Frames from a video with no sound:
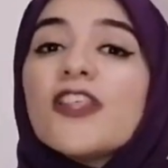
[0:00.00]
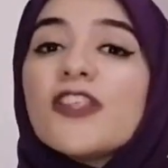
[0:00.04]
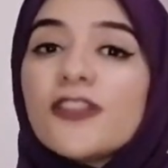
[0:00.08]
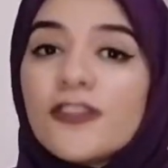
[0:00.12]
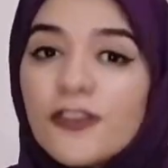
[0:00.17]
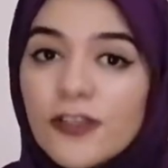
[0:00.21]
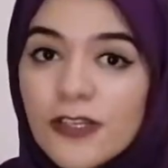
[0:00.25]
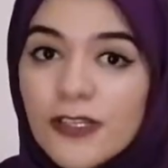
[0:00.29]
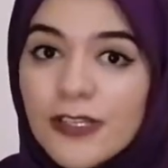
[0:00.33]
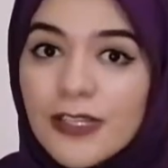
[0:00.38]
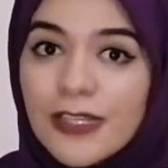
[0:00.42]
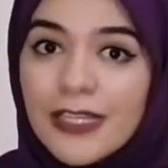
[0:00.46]

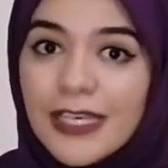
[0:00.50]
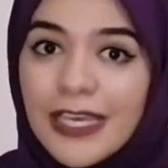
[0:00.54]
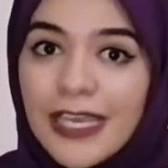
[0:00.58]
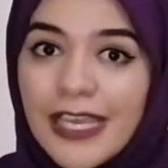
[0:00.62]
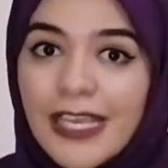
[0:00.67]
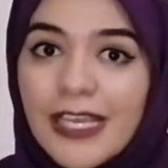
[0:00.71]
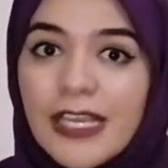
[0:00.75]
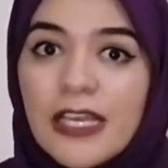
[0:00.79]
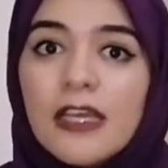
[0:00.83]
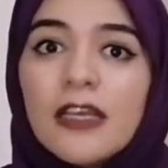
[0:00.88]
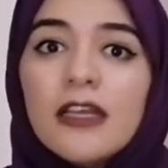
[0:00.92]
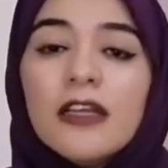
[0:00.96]
Third
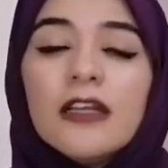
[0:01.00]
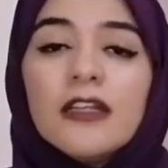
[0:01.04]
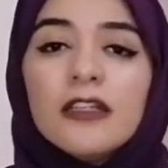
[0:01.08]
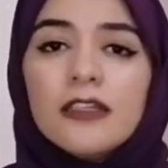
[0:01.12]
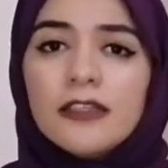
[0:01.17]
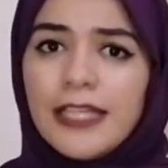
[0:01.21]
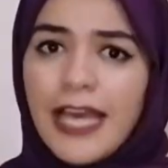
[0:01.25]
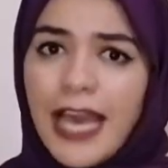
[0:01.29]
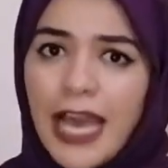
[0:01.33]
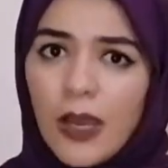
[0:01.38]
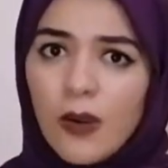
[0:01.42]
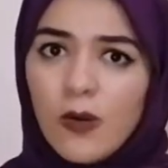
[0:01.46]
thing,
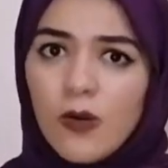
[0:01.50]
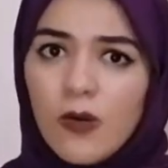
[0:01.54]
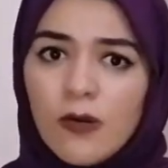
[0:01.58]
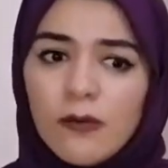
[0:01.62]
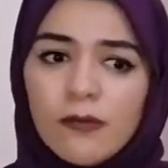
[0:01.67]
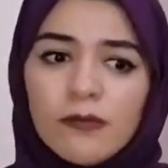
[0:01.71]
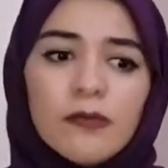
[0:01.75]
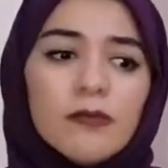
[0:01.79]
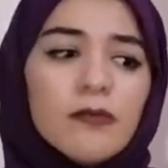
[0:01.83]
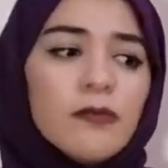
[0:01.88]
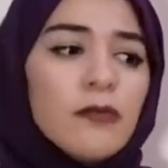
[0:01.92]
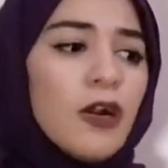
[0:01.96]
now
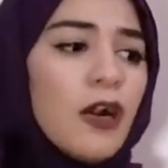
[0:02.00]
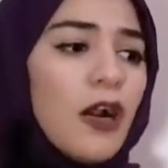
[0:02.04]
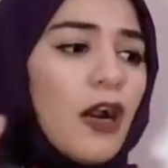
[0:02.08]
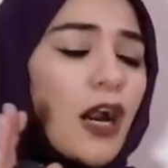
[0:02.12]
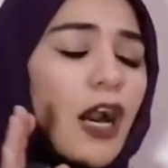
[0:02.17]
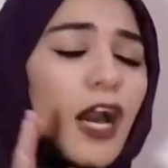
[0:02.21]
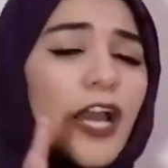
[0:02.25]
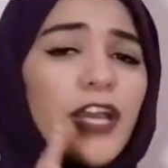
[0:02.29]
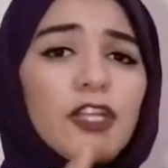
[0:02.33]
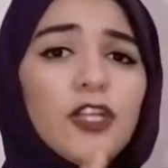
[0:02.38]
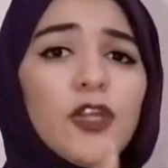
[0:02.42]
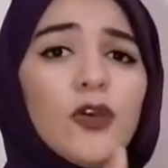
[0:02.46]

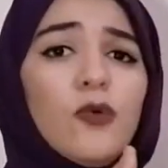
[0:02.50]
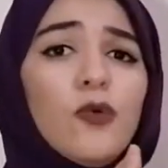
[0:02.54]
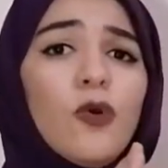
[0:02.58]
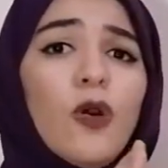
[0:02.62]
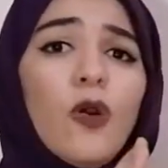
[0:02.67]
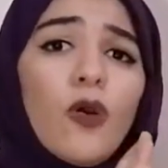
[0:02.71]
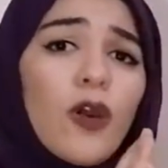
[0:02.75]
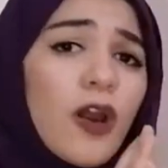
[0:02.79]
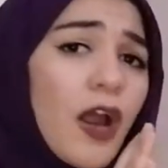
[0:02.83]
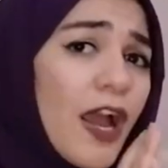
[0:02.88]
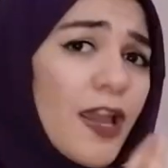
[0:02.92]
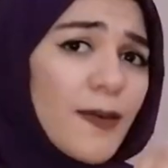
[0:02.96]
I know,
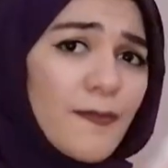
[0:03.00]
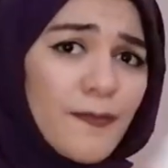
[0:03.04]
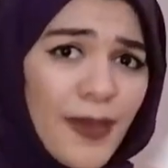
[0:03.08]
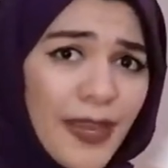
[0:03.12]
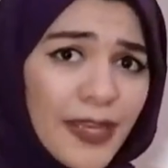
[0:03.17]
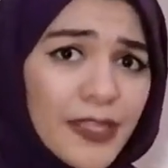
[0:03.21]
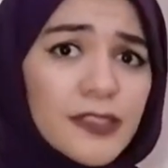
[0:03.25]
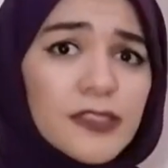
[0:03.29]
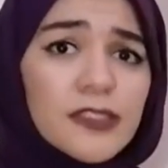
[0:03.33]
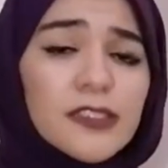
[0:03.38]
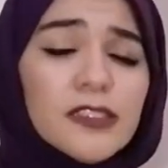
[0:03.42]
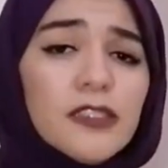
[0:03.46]
or I
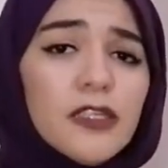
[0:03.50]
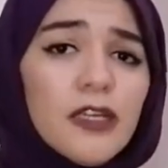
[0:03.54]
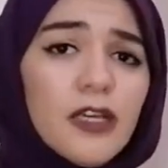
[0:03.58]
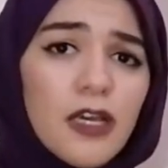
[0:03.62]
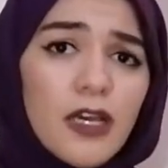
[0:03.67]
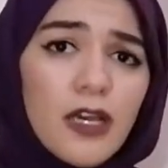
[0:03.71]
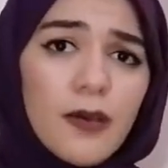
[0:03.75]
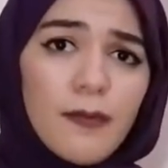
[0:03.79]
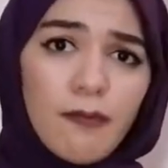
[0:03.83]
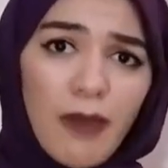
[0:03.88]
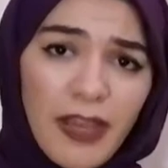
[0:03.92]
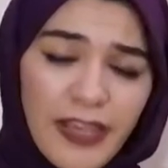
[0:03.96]
packed
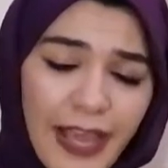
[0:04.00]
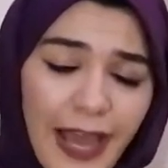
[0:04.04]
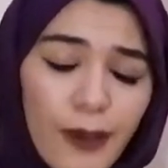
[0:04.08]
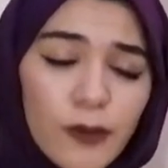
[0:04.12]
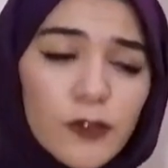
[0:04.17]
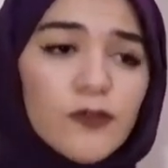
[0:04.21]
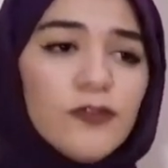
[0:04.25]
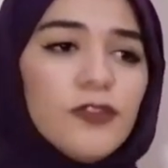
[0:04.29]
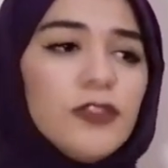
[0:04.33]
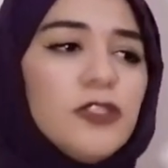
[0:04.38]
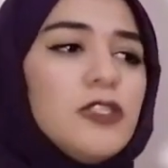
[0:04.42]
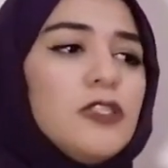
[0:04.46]
my
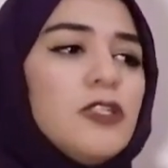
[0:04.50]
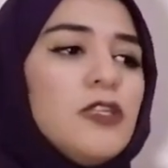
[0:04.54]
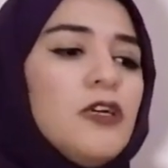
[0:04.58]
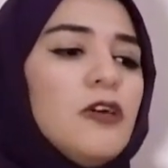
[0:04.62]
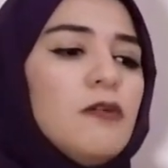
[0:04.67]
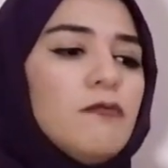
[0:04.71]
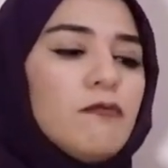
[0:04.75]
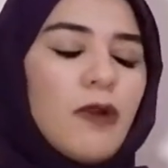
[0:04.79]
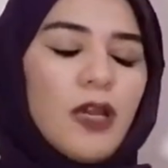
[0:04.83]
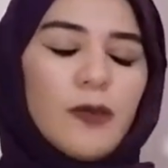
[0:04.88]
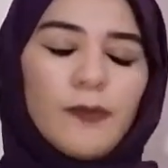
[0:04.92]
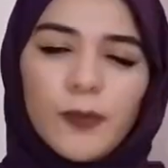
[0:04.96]
outfit,
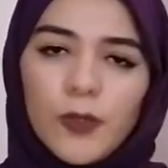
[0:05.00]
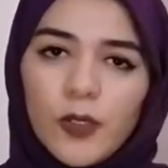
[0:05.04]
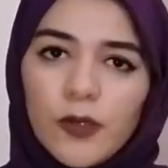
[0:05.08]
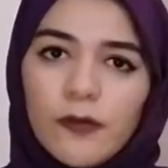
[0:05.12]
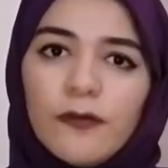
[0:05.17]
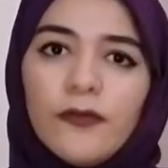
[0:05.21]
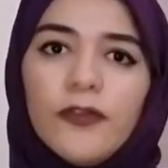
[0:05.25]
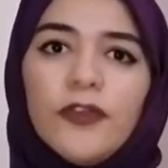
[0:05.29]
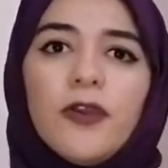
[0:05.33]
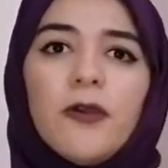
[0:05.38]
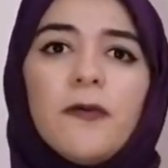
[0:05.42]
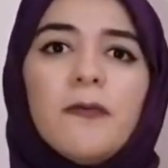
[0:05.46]
my
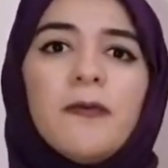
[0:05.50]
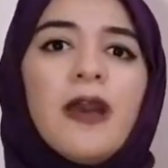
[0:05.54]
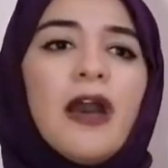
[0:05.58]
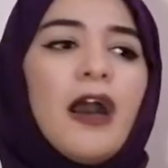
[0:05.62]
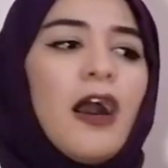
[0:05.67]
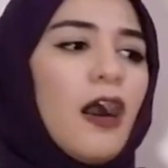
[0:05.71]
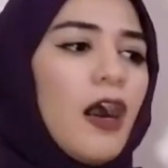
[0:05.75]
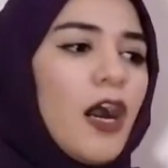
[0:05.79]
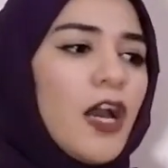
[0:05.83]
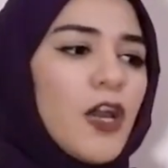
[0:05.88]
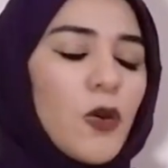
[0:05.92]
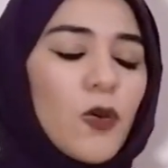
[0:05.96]
perfume,
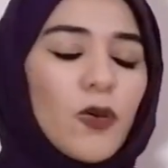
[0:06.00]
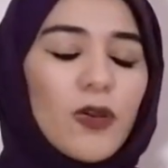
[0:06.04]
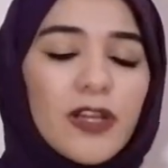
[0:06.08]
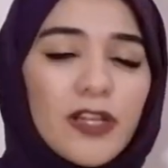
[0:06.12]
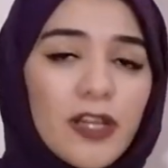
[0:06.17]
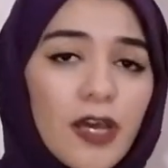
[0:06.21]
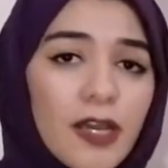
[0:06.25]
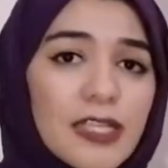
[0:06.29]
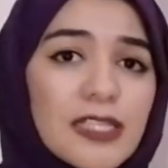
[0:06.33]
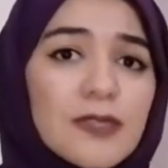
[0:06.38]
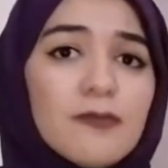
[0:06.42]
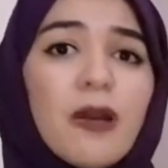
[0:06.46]
I
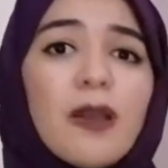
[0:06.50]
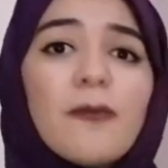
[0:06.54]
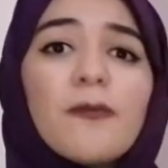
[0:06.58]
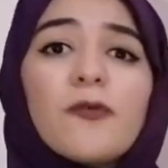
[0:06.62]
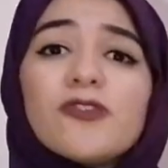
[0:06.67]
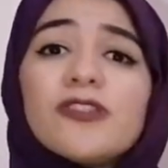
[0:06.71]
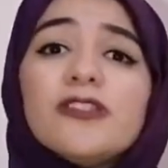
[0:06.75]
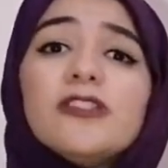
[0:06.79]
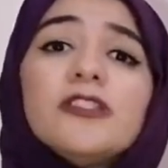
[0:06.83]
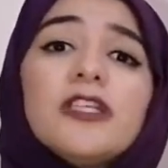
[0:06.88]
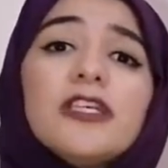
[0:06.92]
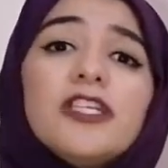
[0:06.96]
organized my
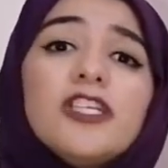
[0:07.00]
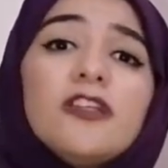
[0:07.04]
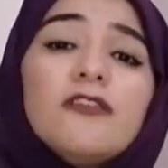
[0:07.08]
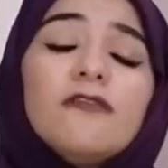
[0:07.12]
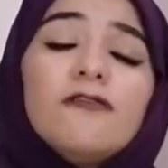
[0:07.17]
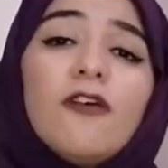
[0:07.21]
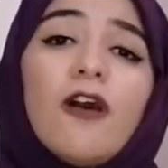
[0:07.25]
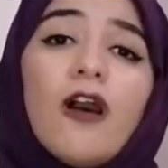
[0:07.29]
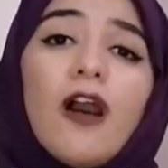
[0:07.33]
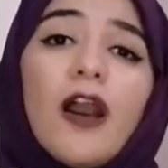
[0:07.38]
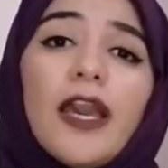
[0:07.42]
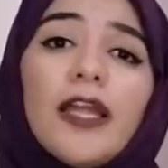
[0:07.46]
presentation
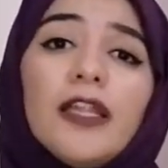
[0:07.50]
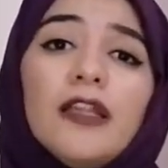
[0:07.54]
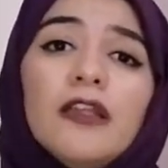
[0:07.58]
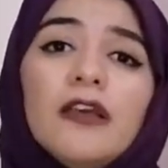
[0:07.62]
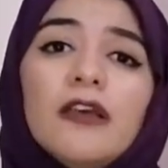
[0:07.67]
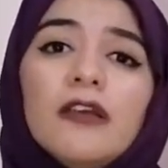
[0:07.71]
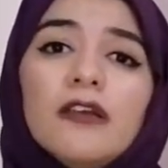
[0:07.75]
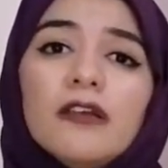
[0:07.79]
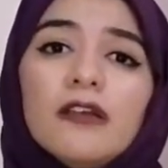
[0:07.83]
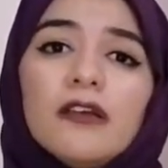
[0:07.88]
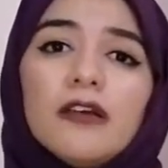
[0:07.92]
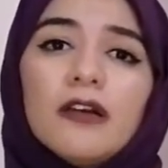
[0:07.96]
file,
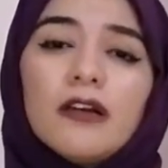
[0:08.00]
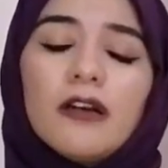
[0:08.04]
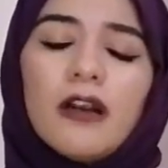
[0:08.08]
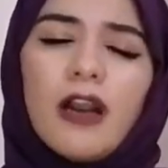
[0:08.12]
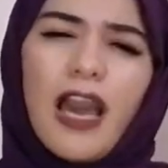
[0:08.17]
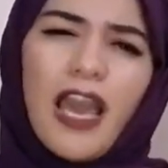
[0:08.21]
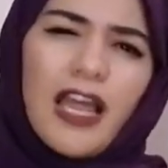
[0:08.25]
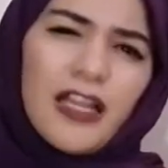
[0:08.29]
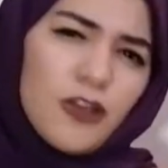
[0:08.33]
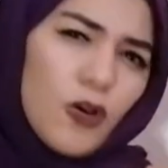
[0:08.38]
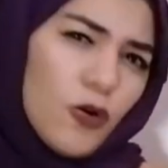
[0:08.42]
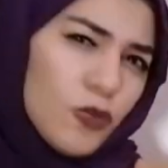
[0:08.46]

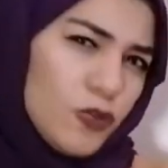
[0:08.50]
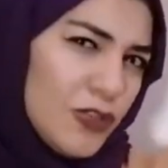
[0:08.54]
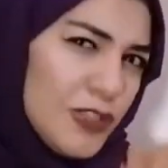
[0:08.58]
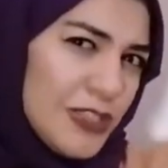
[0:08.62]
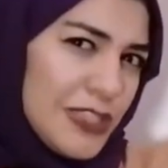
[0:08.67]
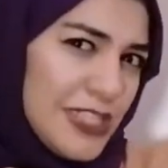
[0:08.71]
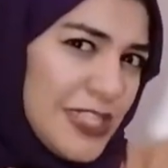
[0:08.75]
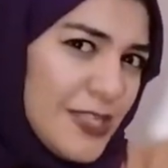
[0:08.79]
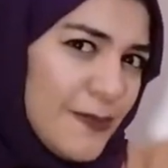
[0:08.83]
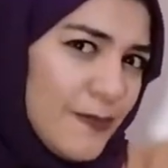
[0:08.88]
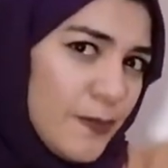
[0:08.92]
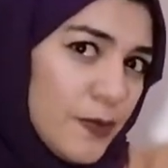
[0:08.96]
I go to
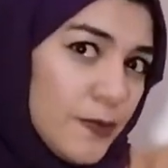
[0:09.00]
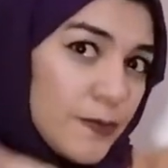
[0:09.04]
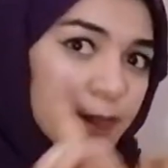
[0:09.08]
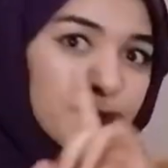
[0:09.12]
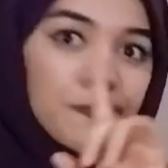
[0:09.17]
sleep.